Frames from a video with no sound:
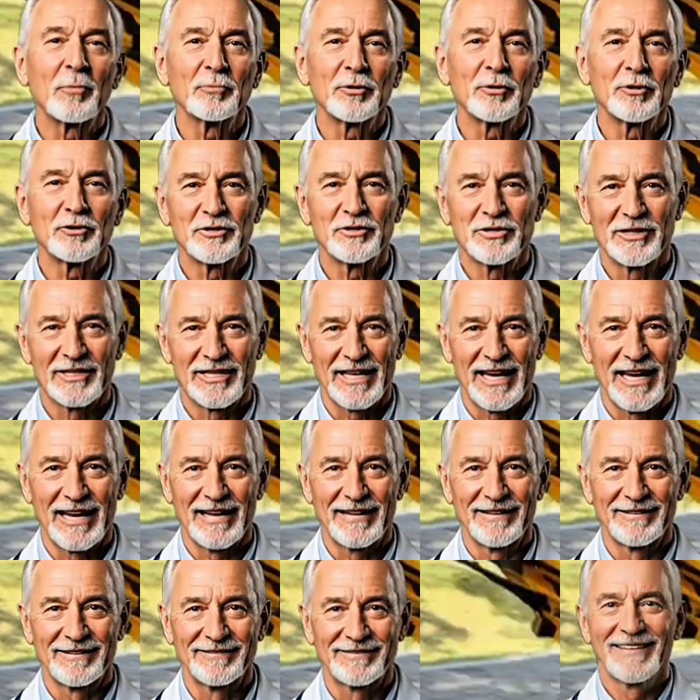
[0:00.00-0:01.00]

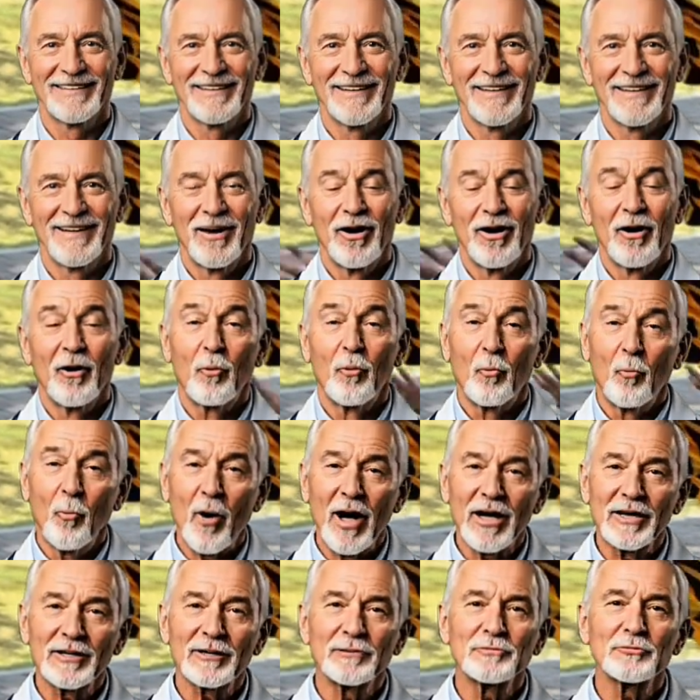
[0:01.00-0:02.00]
turtleneck posture
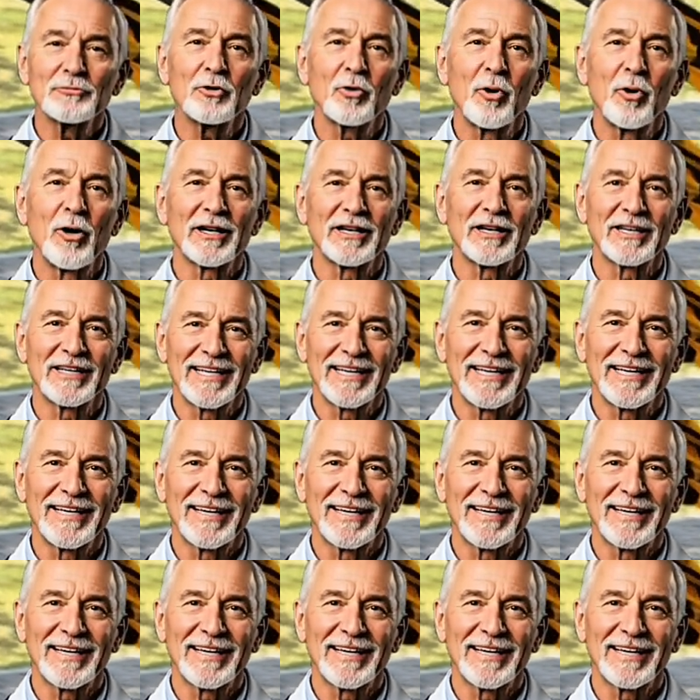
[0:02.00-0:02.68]
that strains your neck